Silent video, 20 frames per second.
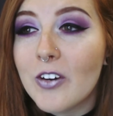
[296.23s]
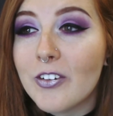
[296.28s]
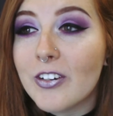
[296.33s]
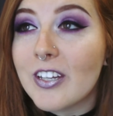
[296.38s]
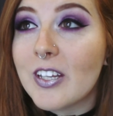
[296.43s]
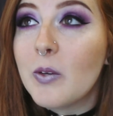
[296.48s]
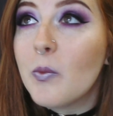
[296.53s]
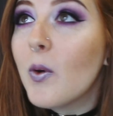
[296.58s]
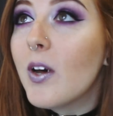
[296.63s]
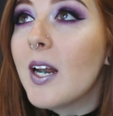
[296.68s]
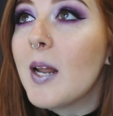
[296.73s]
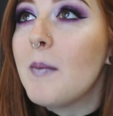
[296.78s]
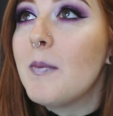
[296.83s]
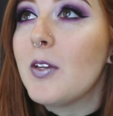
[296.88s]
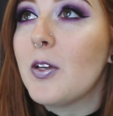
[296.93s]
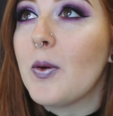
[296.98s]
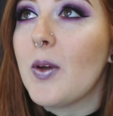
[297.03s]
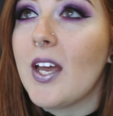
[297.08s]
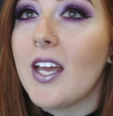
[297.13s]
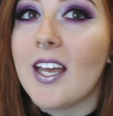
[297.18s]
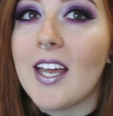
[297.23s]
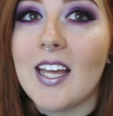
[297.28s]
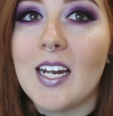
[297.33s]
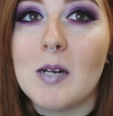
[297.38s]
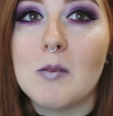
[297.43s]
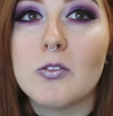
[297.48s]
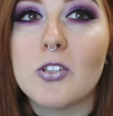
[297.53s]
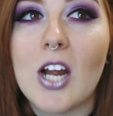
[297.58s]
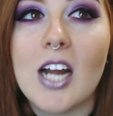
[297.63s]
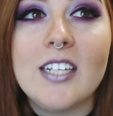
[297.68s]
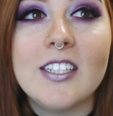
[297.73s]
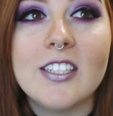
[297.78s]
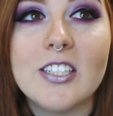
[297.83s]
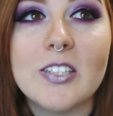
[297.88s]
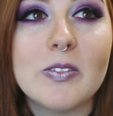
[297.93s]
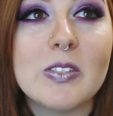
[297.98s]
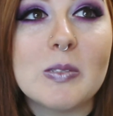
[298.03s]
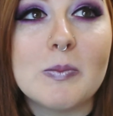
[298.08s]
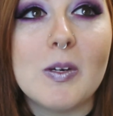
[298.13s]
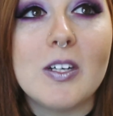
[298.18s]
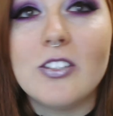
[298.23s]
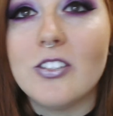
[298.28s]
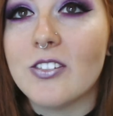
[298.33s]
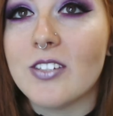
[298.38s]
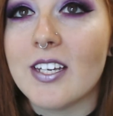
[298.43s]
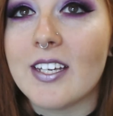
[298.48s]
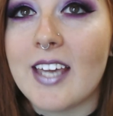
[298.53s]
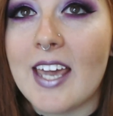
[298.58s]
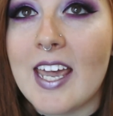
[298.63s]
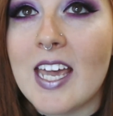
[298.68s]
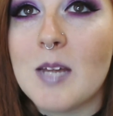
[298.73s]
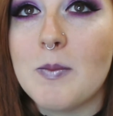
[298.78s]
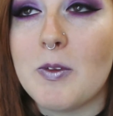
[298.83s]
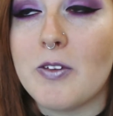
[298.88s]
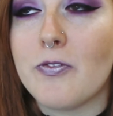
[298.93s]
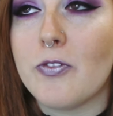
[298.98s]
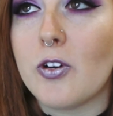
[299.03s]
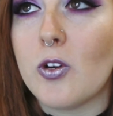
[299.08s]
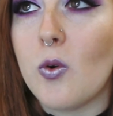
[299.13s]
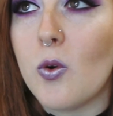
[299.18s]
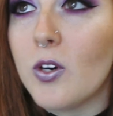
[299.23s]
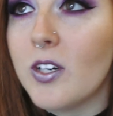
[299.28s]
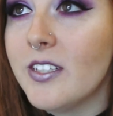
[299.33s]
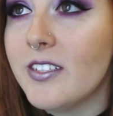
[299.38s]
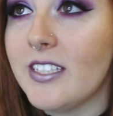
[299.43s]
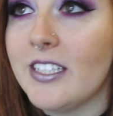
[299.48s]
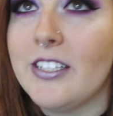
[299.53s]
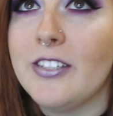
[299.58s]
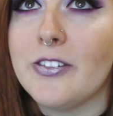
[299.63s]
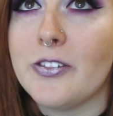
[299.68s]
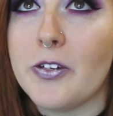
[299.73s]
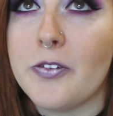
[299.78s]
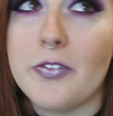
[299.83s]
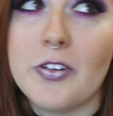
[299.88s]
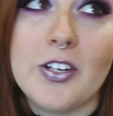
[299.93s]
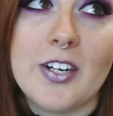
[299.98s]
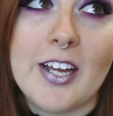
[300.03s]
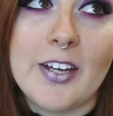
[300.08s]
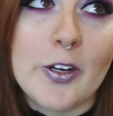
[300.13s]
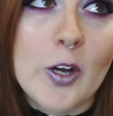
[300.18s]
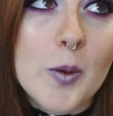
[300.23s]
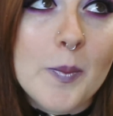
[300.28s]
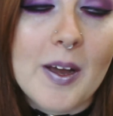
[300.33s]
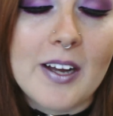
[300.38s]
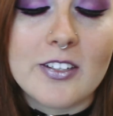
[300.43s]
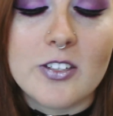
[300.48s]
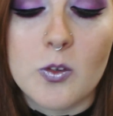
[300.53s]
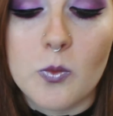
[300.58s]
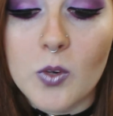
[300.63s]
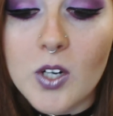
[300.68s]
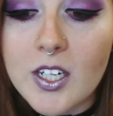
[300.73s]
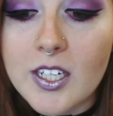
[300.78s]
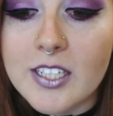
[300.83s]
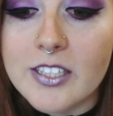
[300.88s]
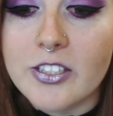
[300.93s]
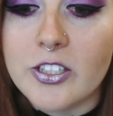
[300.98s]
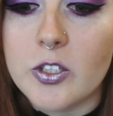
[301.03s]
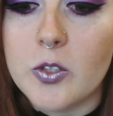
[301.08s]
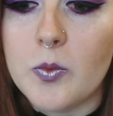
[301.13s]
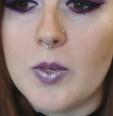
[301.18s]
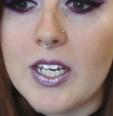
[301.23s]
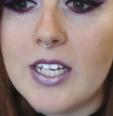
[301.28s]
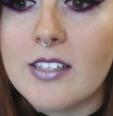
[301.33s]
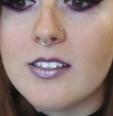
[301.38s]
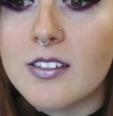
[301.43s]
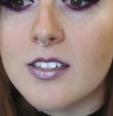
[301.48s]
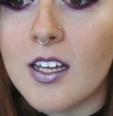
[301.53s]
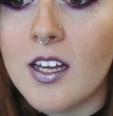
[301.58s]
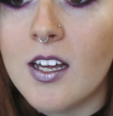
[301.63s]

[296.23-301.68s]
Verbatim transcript: really what I'm doing and I'm trying to do as much as I can before quarantine is over and I go back to work in two weeks.